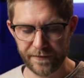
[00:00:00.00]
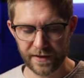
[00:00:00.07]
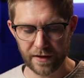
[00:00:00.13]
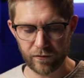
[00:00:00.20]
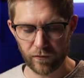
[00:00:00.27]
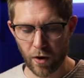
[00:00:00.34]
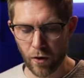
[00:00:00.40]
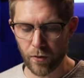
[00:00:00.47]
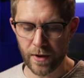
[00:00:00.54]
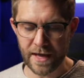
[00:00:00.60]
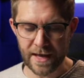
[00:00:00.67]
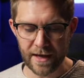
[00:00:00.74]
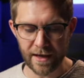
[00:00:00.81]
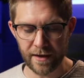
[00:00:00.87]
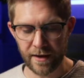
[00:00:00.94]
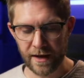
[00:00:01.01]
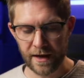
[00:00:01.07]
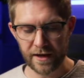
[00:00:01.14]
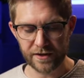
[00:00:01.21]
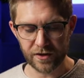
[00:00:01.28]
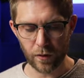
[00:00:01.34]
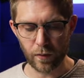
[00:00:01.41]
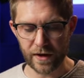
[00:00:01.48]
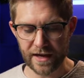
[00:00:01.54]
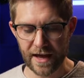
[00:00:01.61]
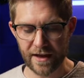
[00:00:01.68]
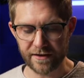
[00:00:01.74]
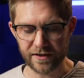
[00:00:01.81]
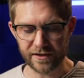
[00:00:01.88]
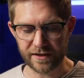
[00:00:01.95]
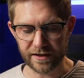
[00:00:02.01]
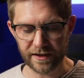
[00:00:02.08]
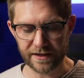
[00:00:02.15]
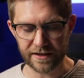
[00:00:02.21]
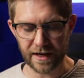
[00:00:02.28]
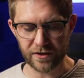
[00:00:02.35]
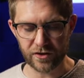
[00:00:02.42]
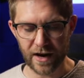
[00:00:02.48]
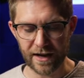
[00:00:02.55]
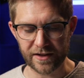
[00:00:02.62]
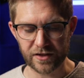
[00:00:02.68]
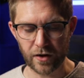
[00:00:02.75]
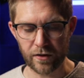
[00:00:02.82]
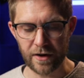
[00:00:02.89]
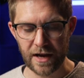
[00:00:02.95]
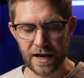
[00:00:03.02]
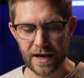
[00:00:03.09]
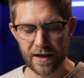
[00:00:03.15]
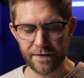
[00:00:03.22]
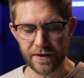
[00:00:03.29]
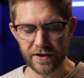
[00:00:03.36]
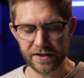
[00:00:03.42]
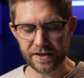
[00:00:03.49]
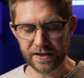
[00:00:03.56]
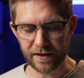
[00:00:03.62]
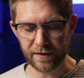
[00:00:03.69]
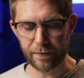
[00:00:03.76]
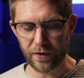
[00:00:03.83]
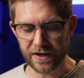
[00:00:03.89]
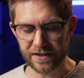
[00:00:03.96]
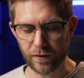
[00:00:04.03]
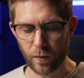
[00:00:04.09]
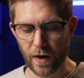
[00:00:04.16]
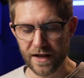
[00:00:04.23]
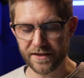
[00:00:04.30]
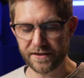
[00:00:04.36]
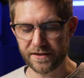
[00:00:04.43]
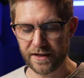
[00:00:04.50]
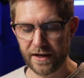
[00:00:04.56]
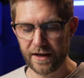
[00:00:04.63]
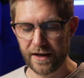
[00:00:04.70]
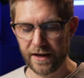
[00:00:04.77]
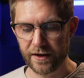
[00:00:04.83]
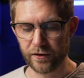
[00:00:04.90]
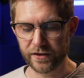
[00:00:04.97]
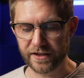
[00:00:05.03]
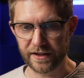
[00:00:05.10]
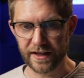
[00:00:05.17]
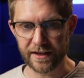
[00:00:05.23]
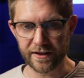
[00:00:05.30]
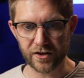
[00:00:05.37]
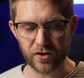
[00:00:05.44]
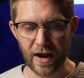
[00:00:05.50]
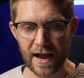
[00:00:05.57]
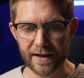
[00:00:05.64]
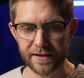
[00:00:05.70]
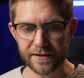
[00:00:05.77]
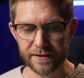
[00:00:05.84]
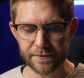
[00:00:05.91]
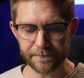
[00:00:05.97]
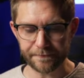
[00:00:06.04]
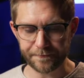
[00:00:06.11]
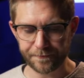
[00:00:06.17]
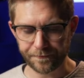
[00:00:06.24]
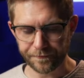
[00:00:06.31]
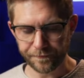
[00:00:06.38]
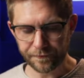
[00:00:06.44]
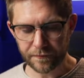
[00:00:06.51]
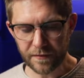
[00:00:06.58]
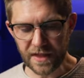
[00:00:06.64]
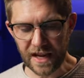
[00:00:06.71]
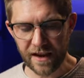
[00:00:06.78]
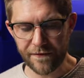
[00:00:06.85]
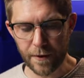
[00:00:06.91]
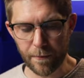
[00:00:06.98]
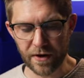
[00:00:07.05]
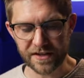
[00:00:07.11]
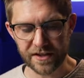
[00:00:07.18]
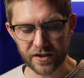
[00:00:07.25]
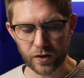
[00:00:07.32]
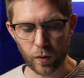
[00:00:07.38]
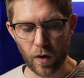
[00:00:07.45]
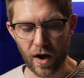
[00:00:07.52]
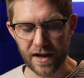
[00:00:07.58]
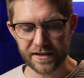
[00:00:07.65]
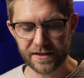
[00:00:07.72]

row here, so we can just select our tracks. So if you just press it once, it'll select the tracks. If you press it twice,